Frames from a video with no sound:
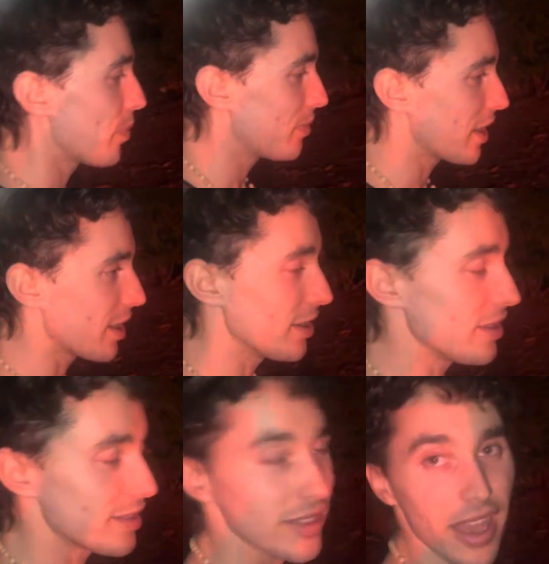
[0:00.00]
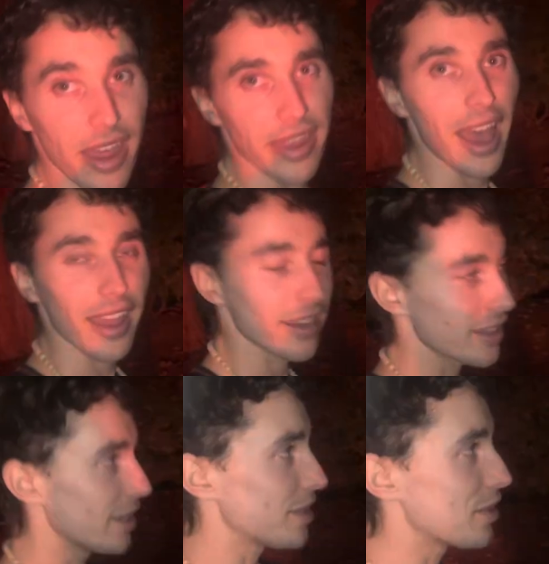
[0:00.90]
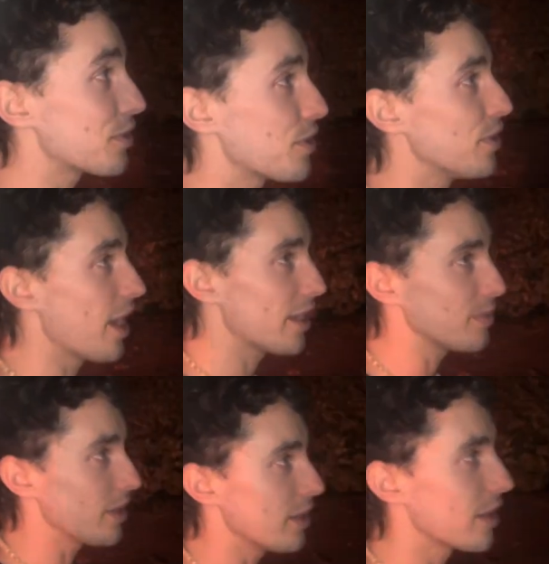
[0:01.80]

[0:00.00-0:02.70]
because that is the true enemy